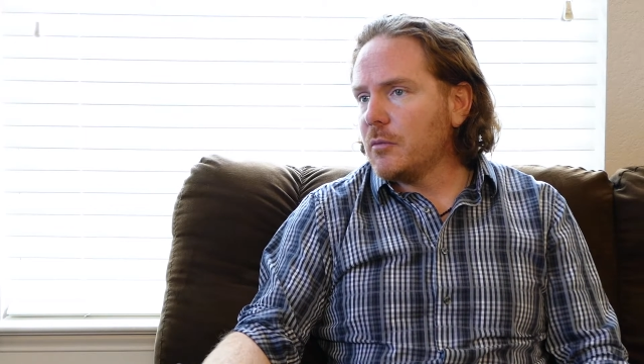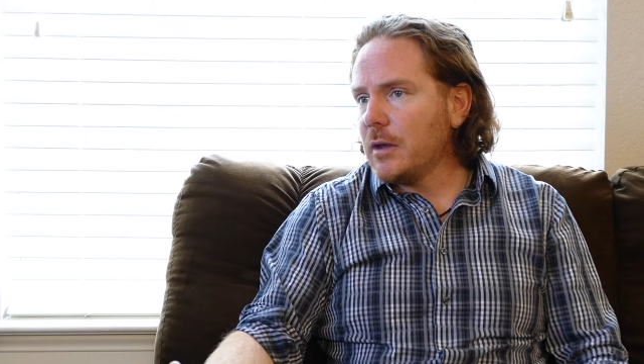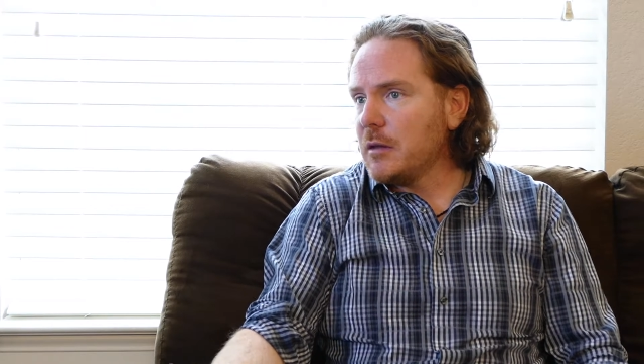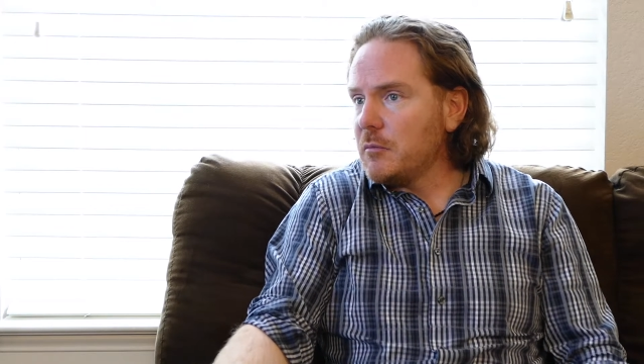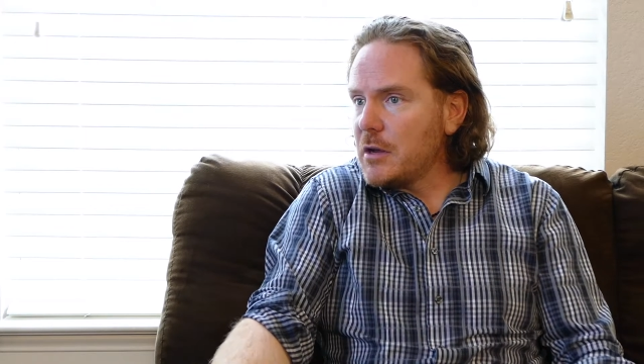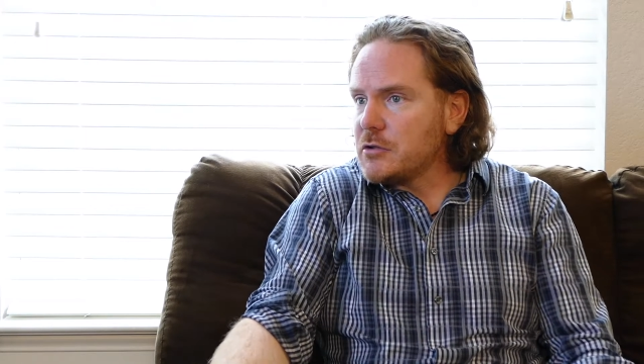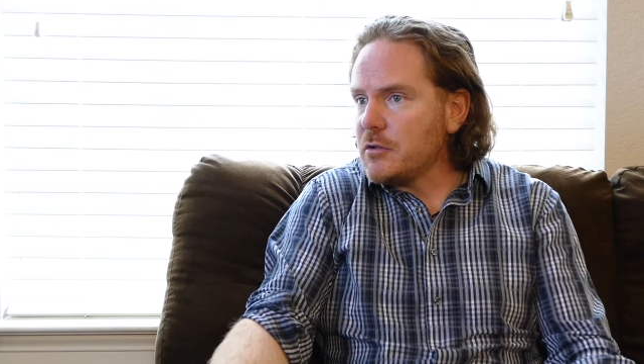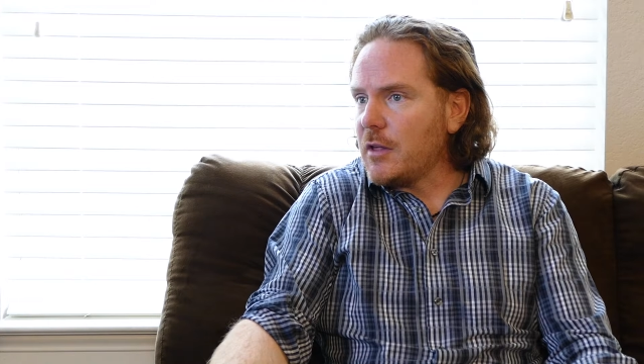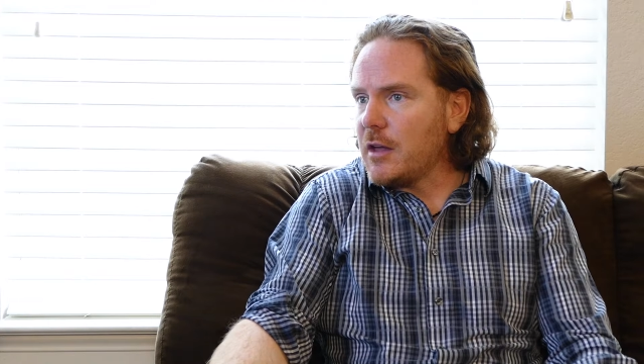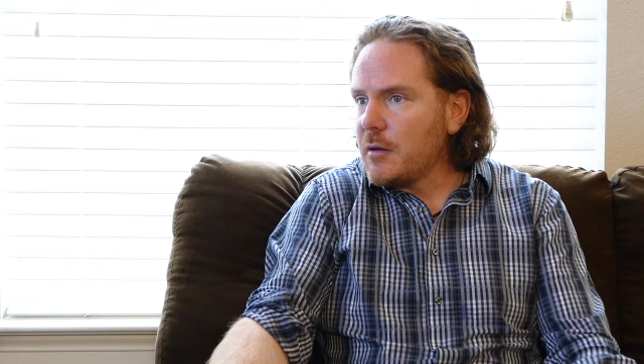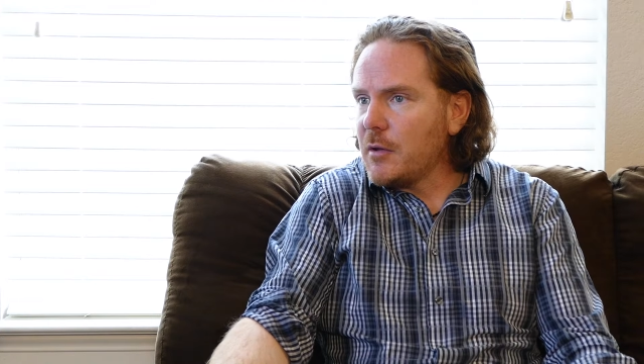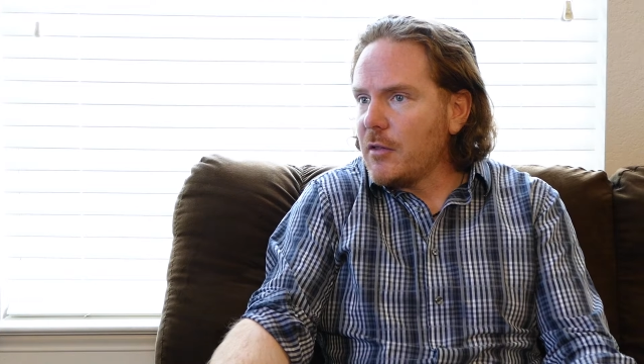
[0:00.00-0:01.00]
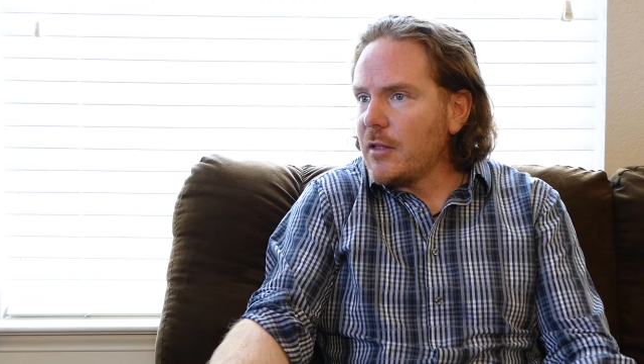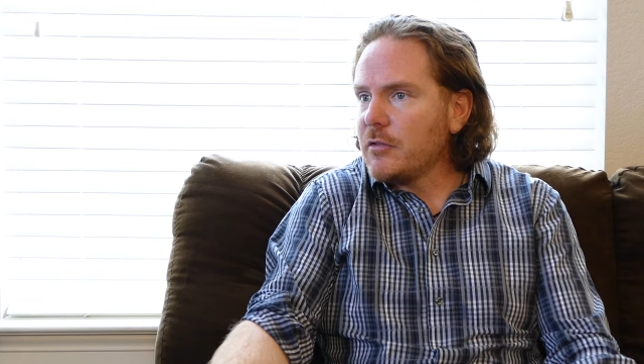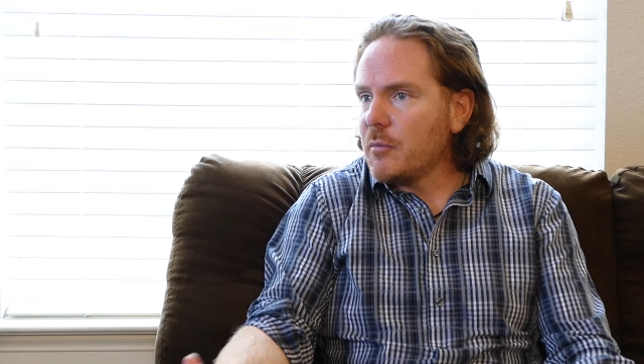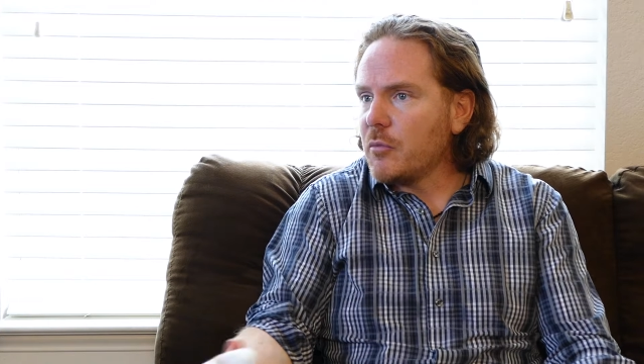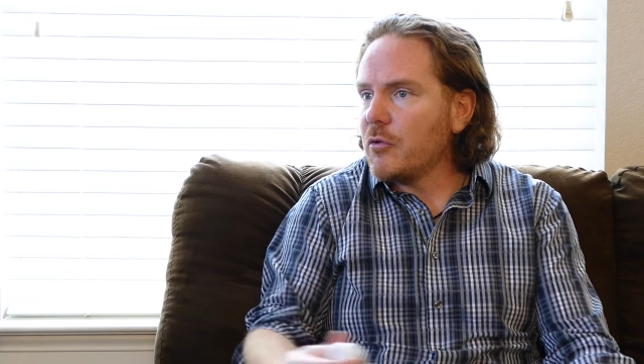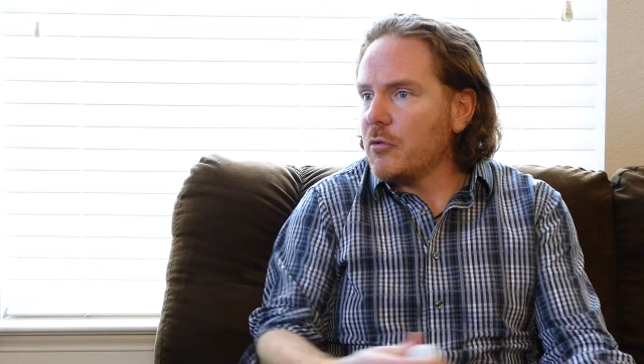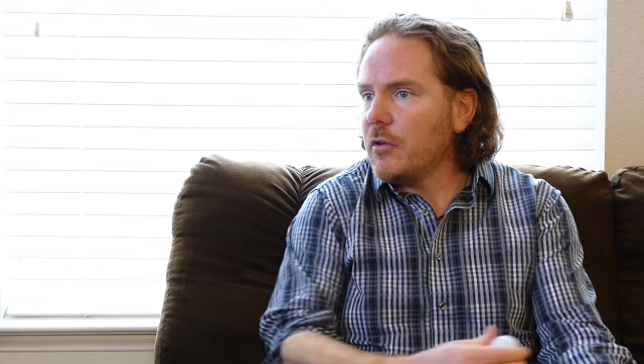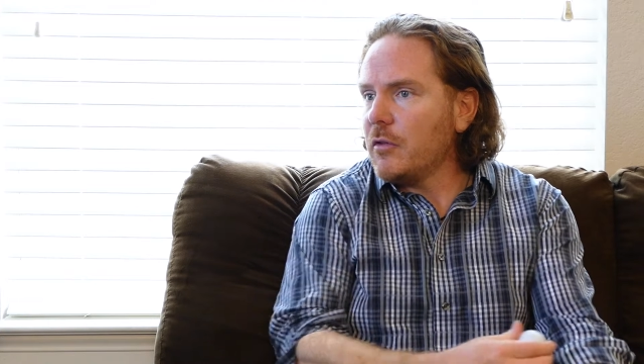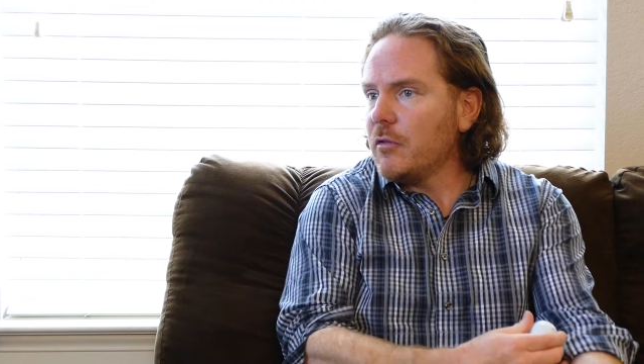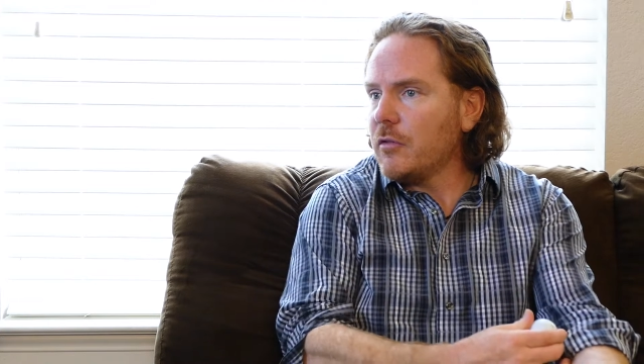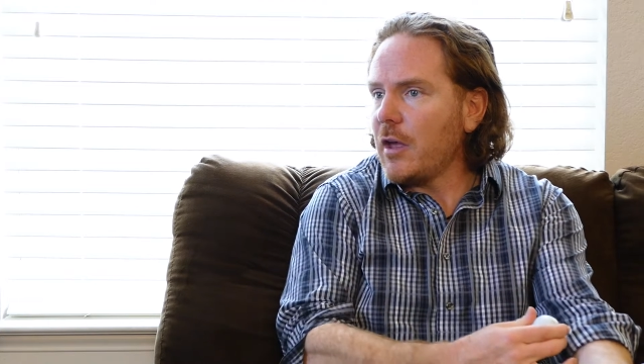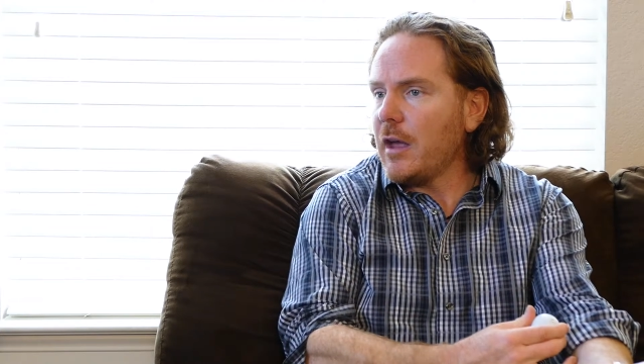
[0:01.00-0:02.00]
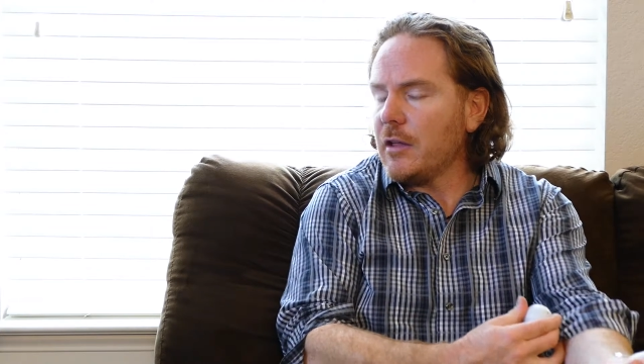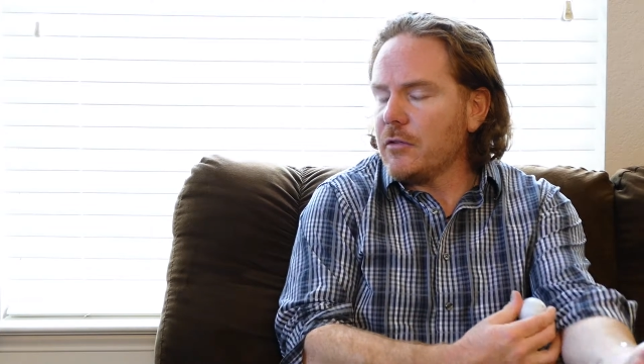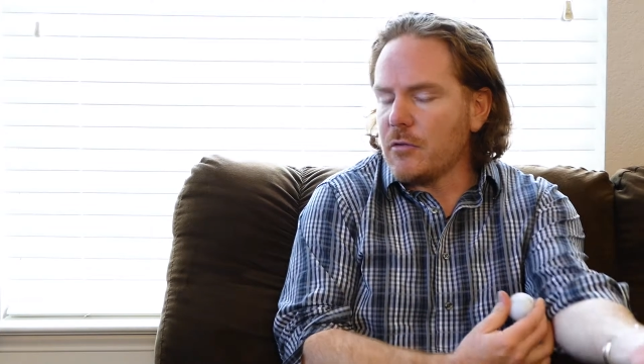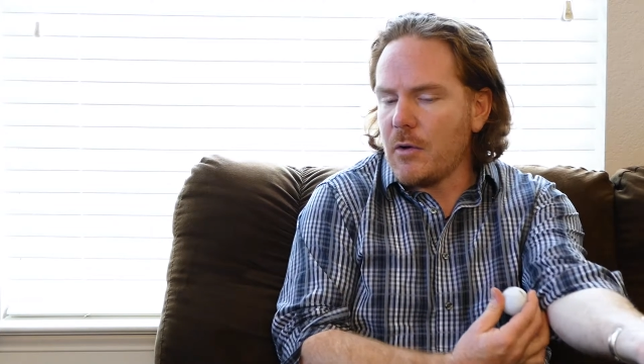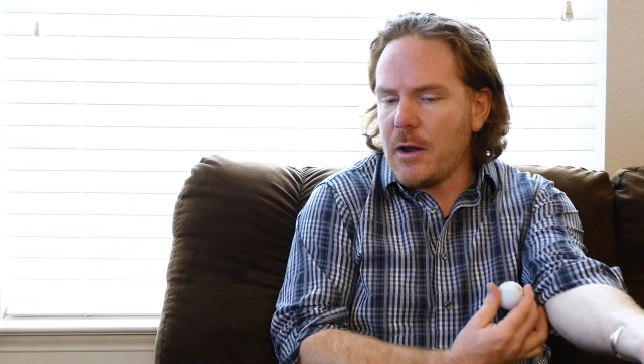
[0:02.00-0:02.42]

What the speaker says: and we can measure that. I mean, that's a proven science,